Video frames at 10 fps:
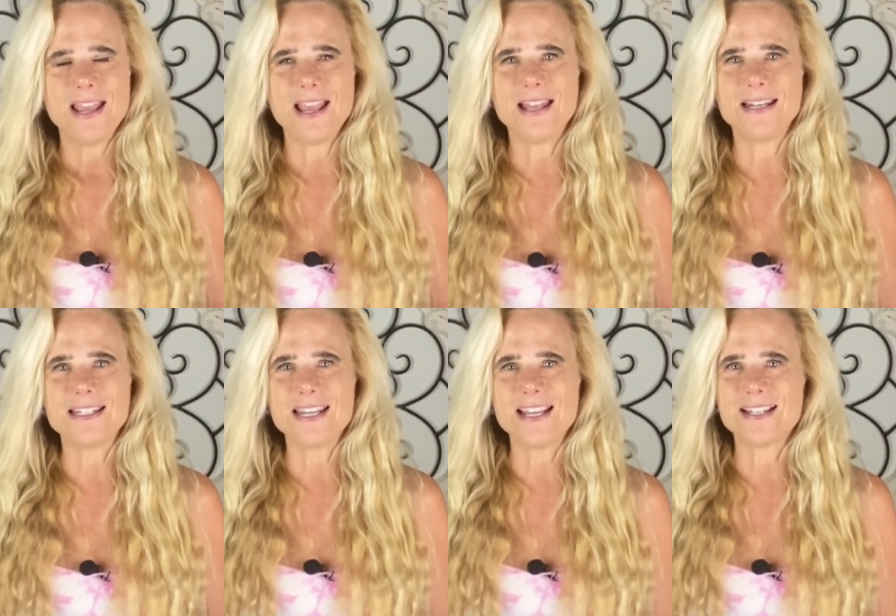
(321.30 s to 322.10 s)

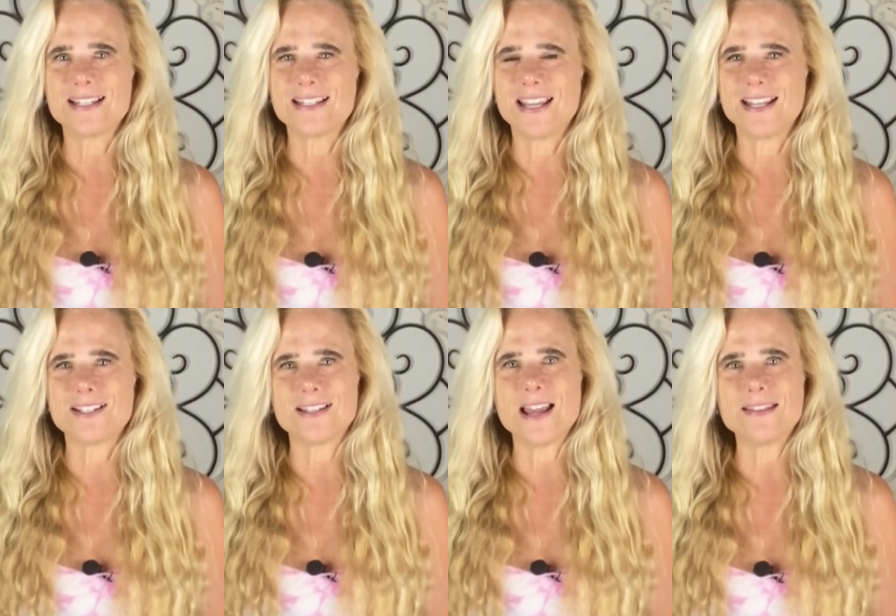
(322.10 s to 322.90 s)
And it's
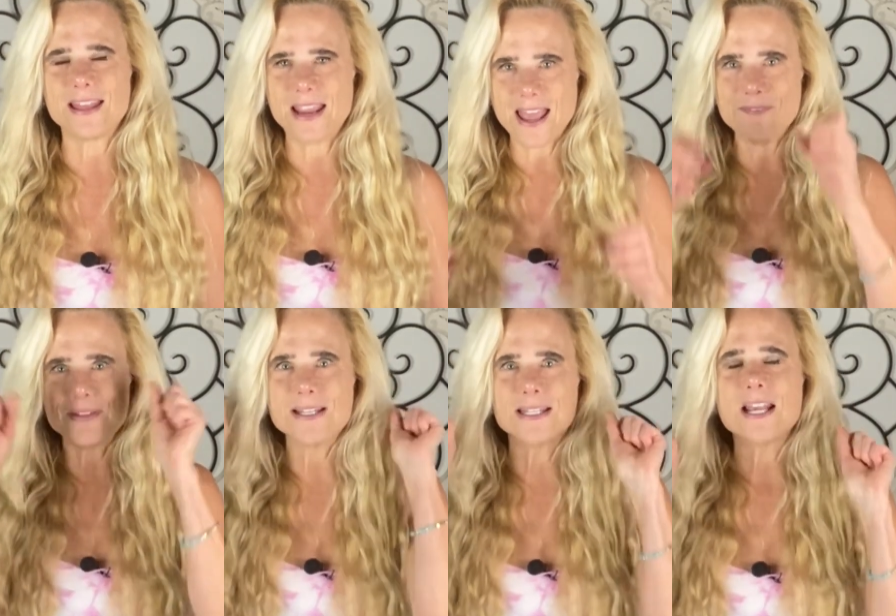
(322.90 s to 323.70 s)
like they have
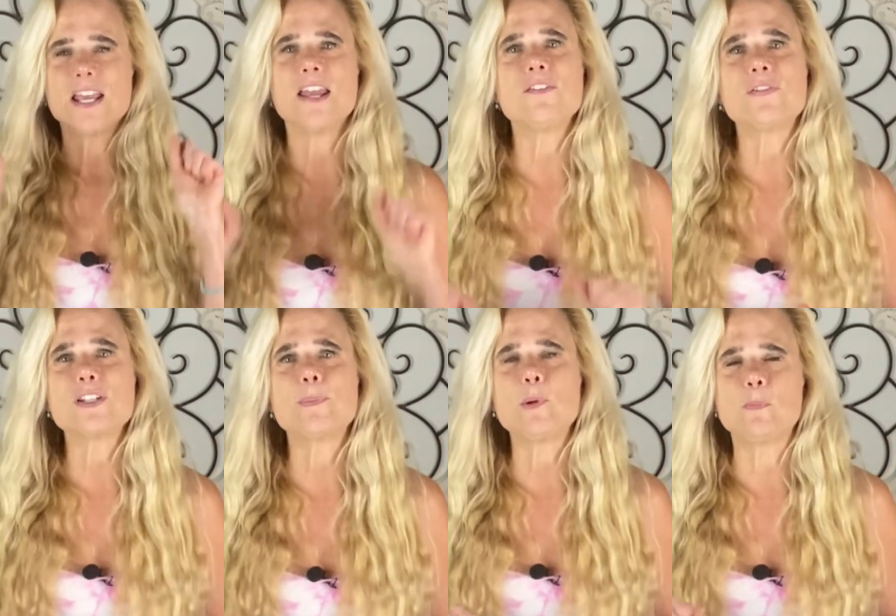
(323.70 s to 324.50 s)
these
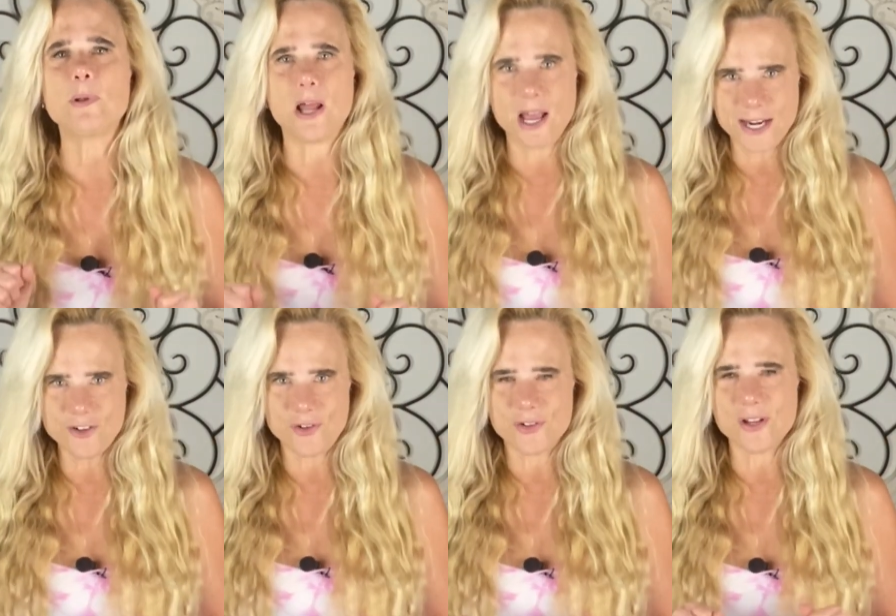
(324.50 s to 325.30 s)
invisible
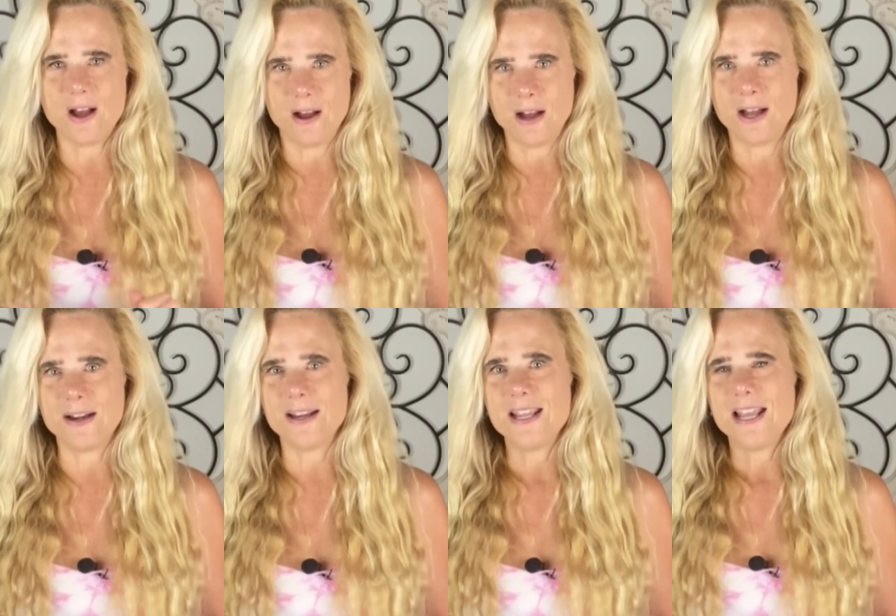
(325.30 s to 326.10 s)
blinders
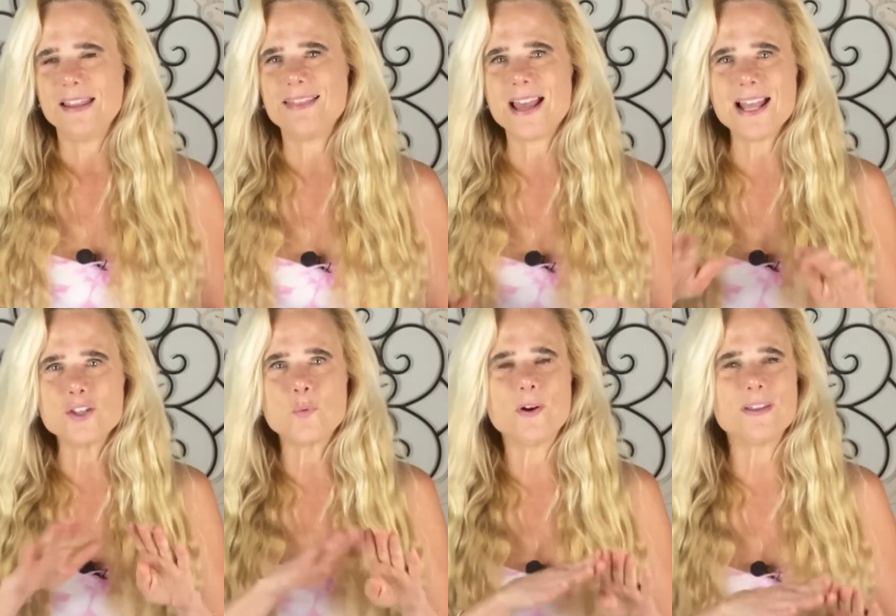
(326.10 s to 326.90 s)
on, and
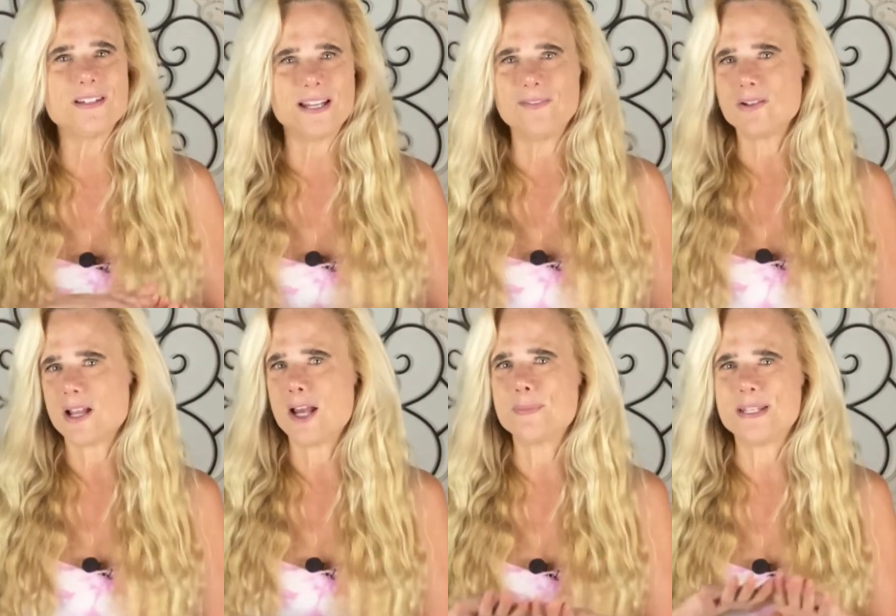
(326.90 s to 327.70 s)
that's where the devil
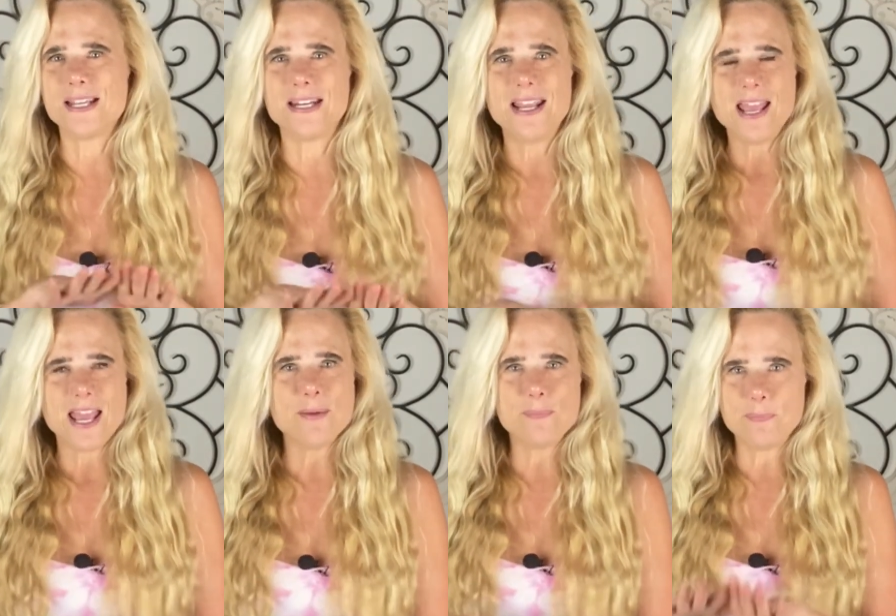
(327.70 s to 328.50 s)
comes in
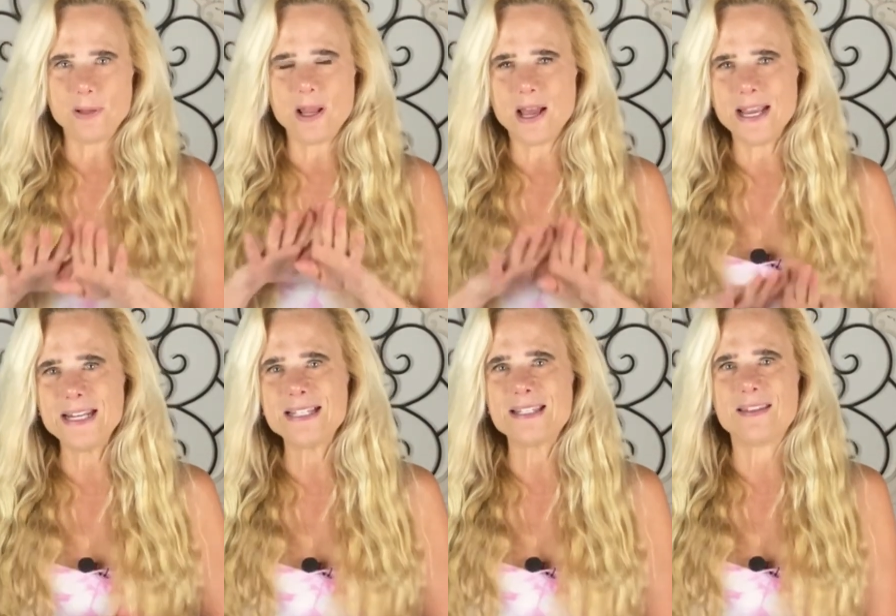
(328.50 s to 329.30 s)
and
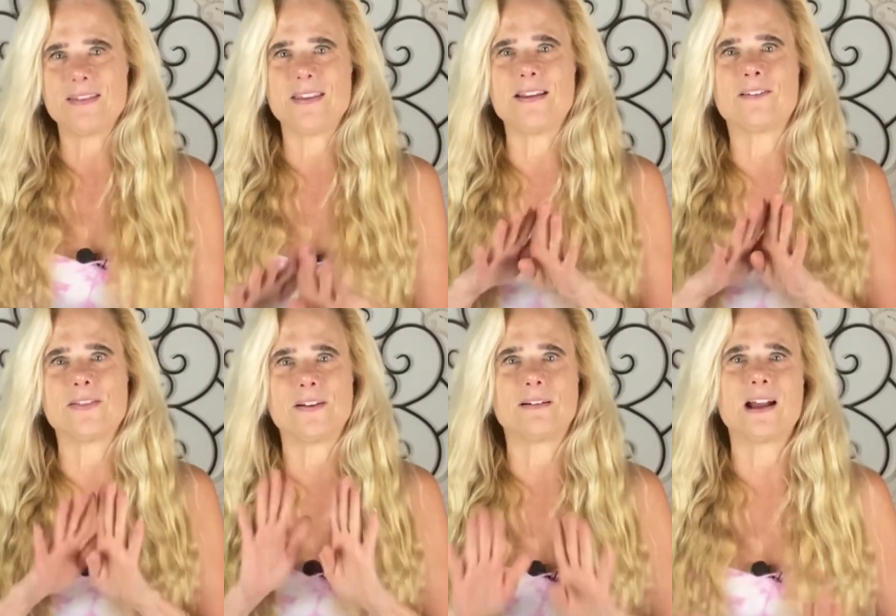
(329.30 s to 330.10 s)
blinds
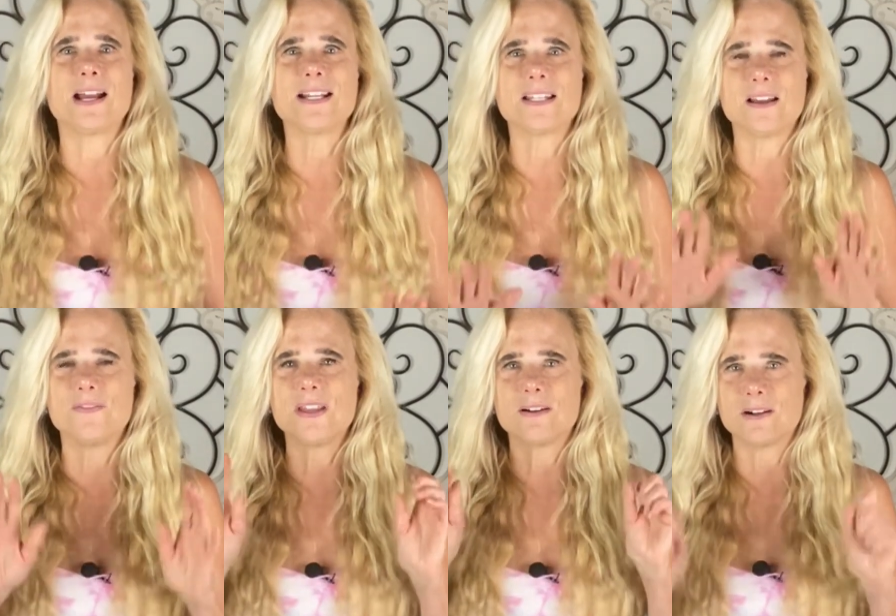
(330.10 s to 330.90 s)
their eyes
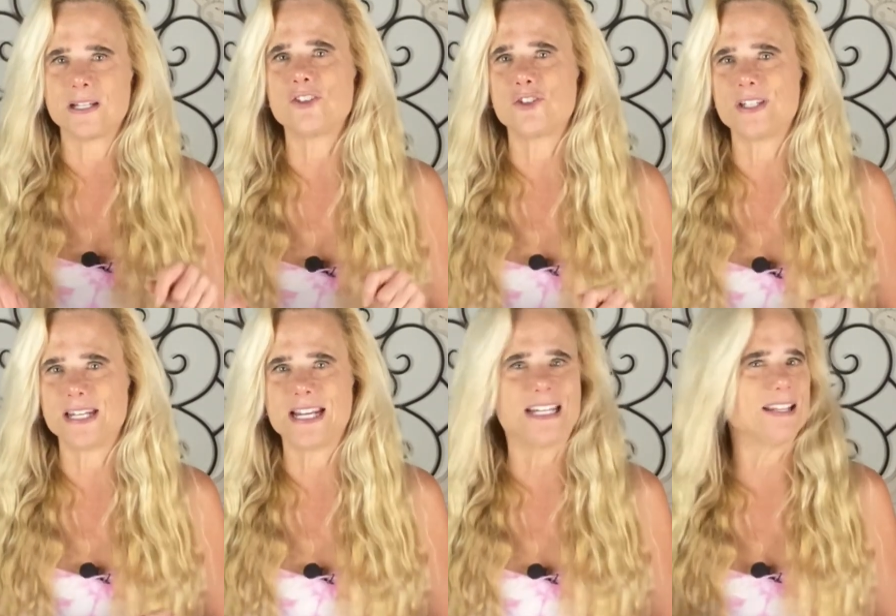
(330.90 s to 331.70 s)
of their
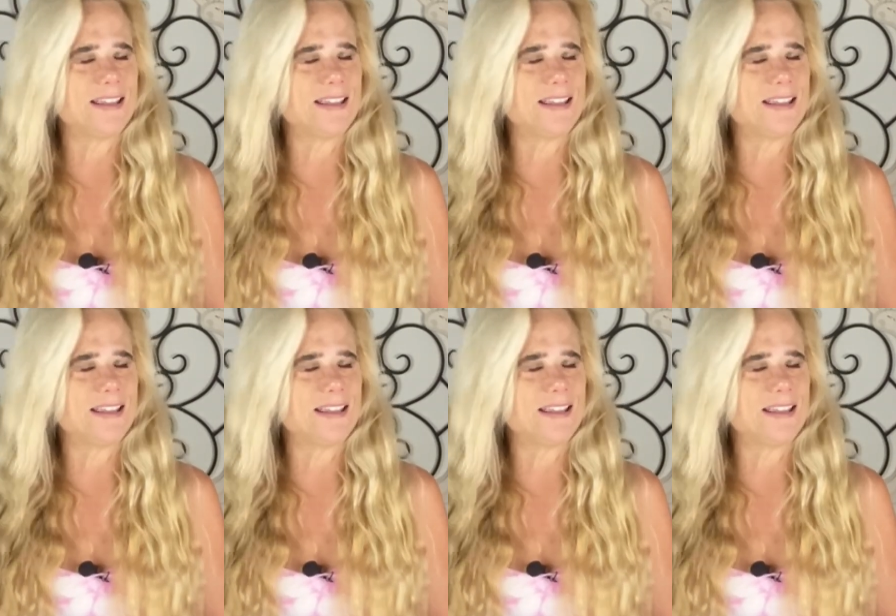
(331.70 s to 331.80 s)
understanding.